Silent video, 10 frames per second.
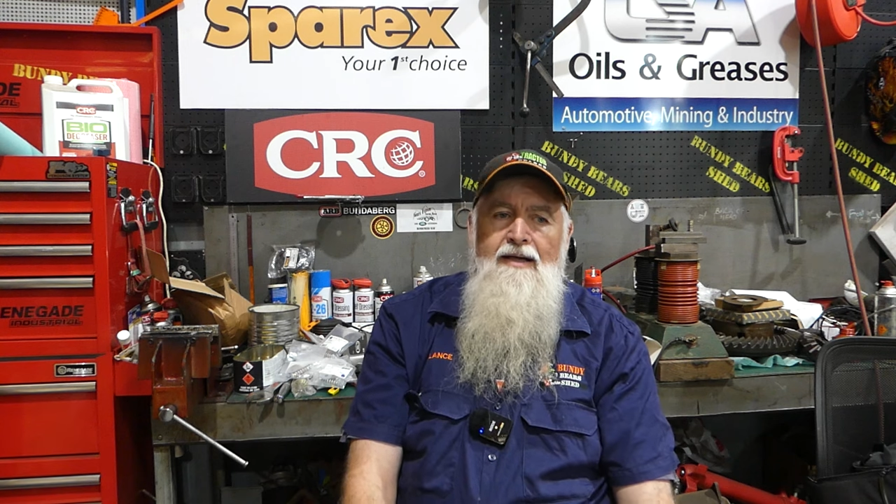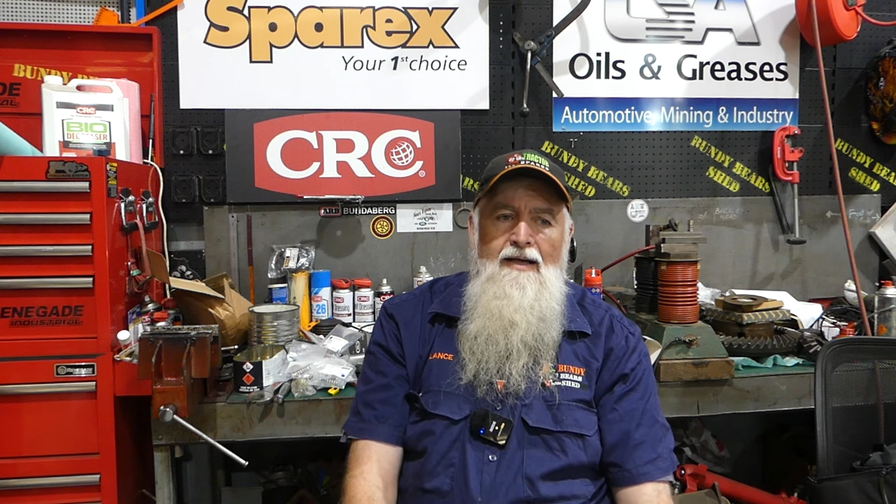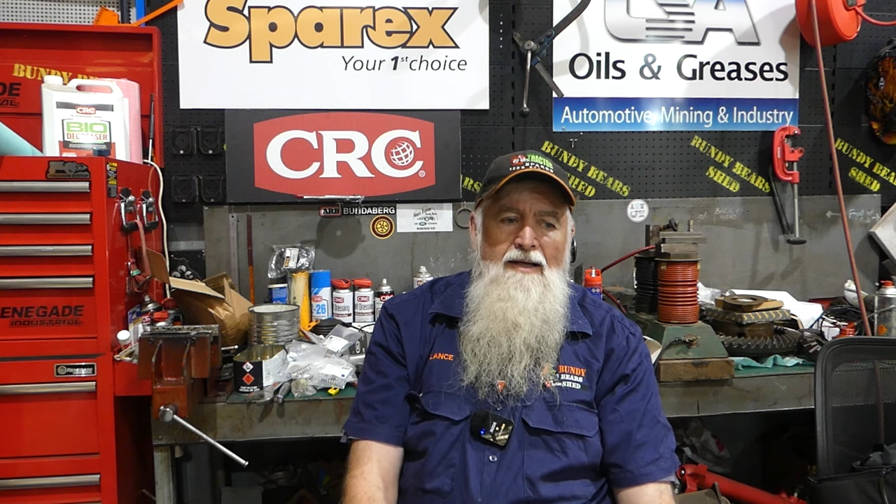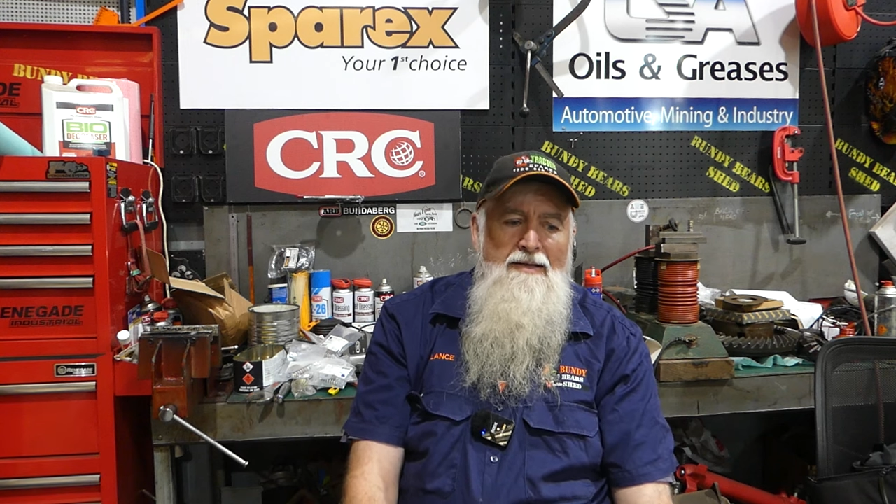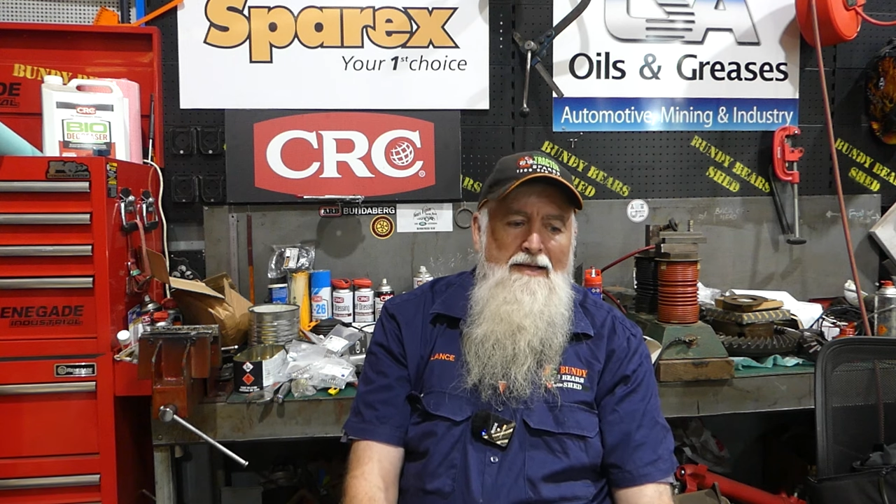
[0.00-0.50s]

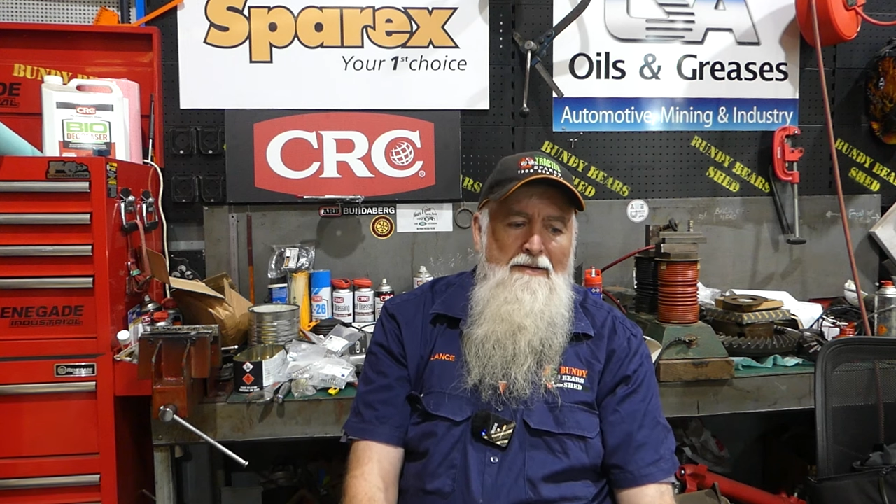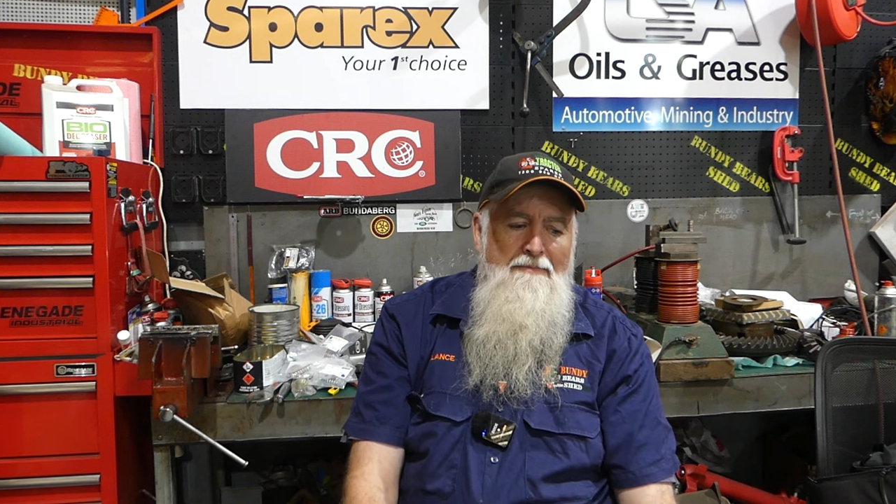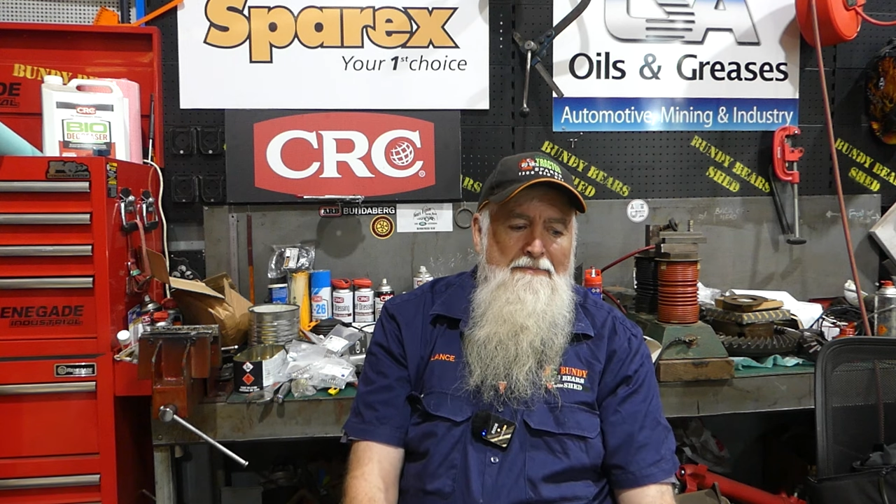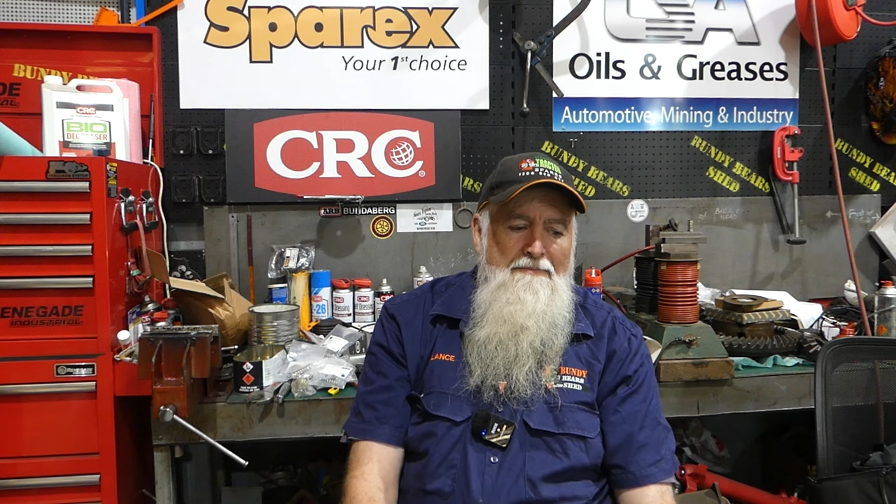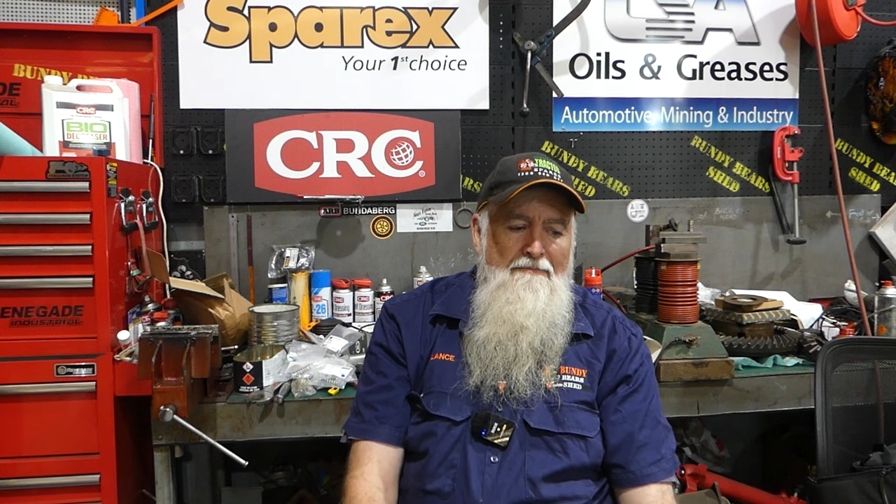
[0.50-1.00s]
And
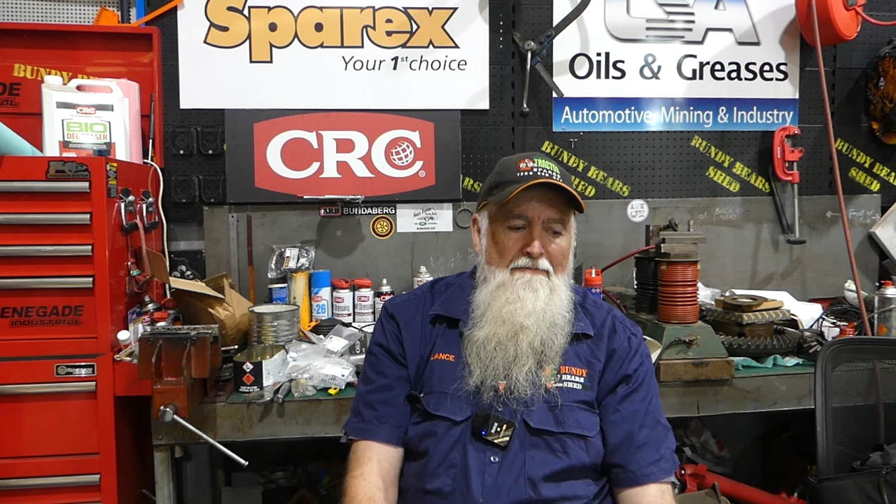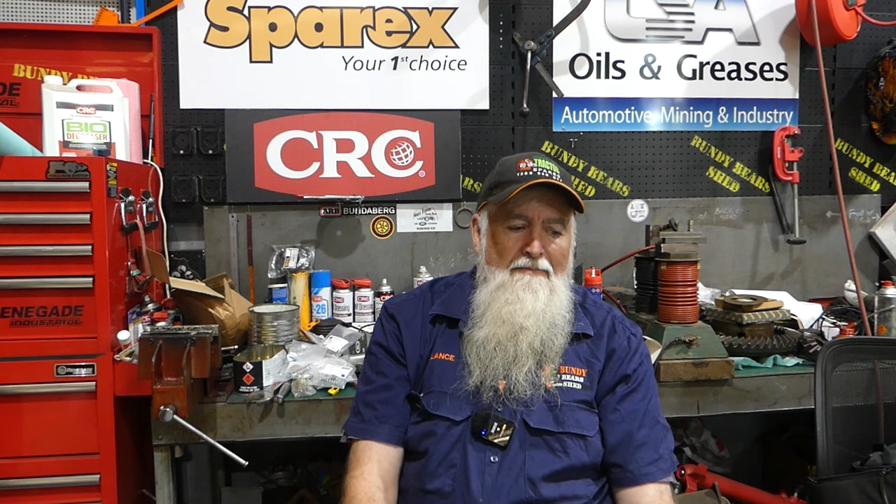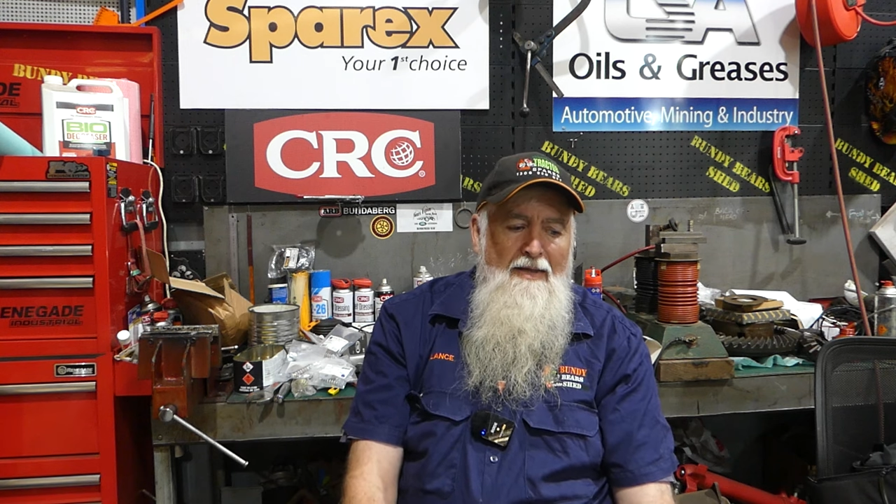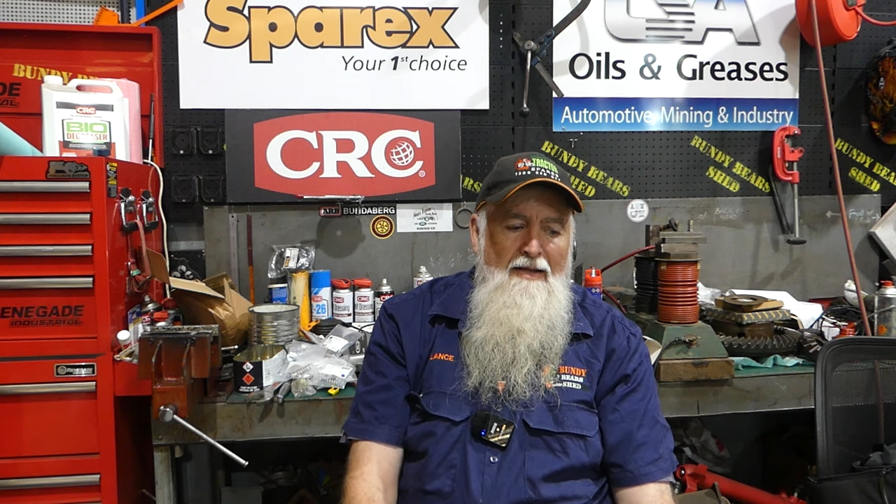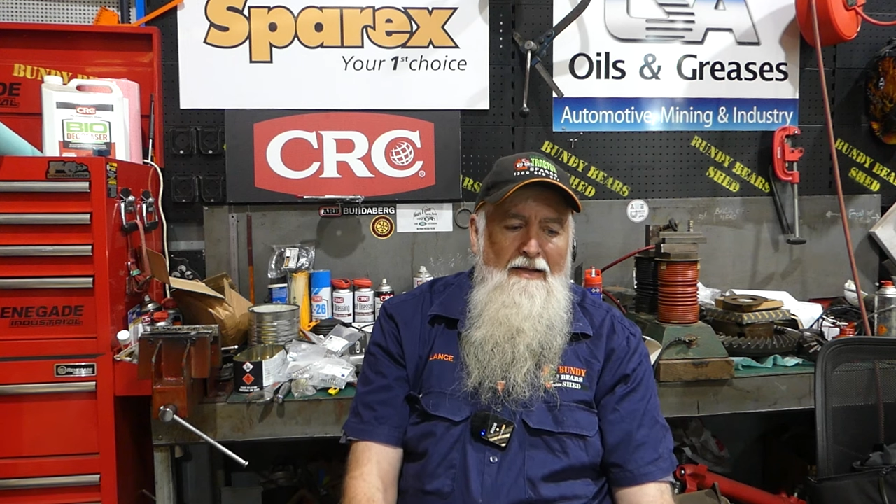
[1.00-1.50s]

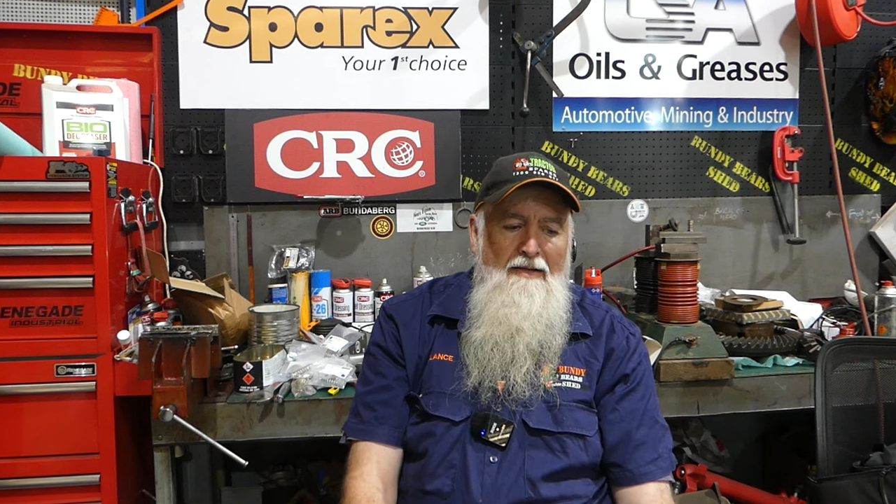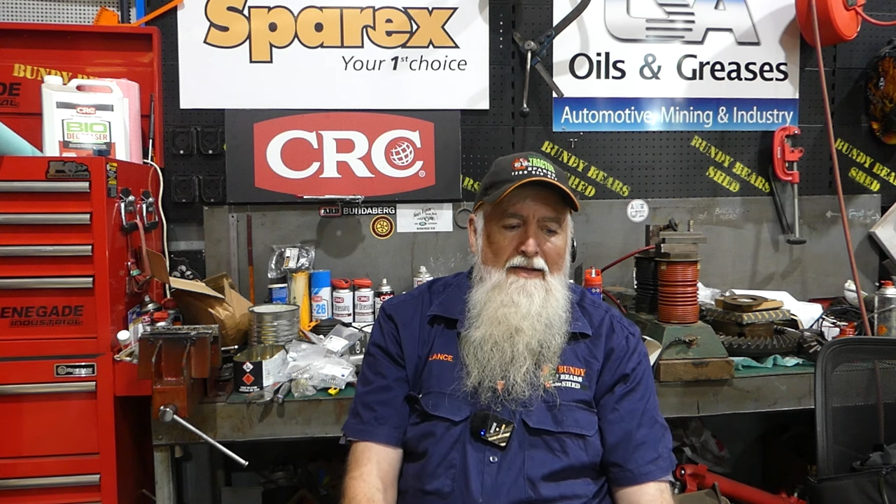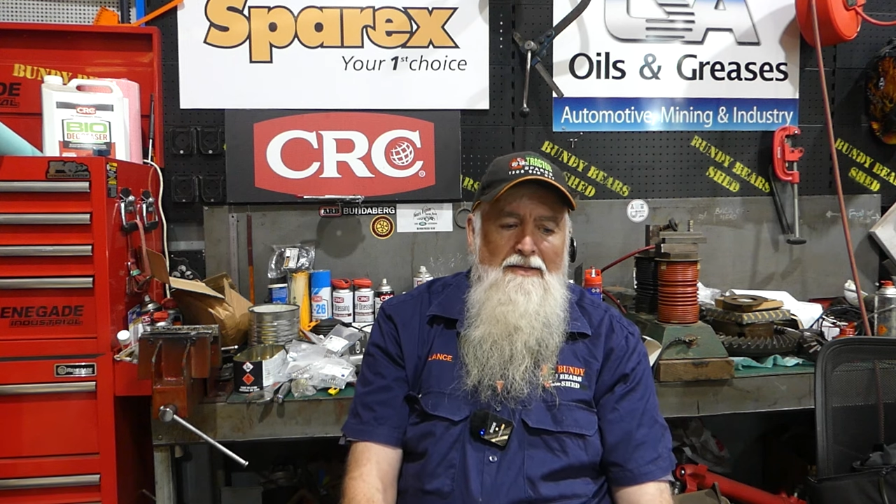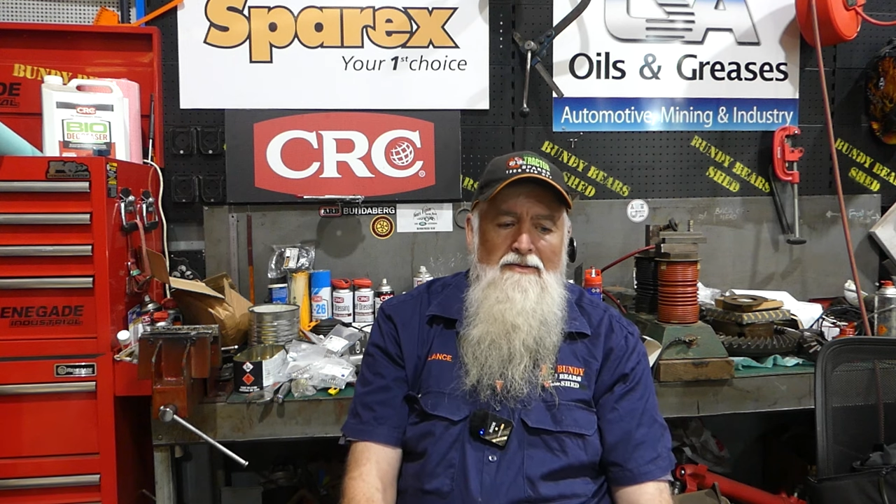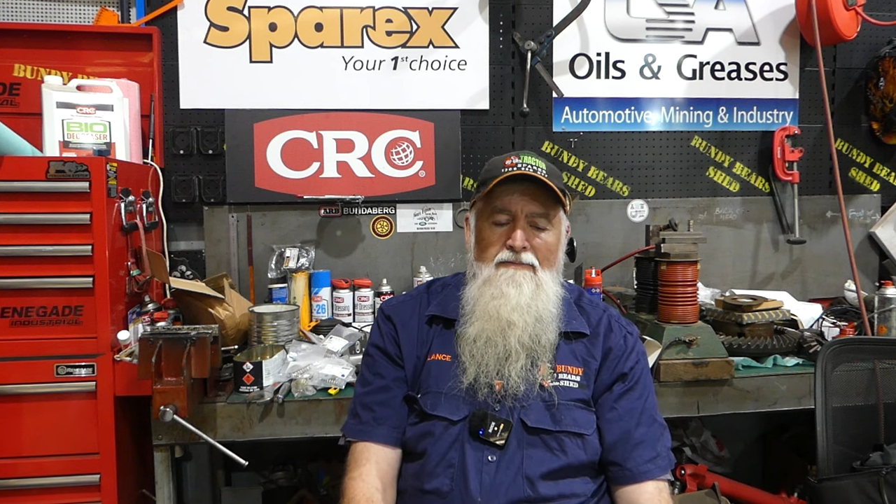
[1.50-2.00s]
that's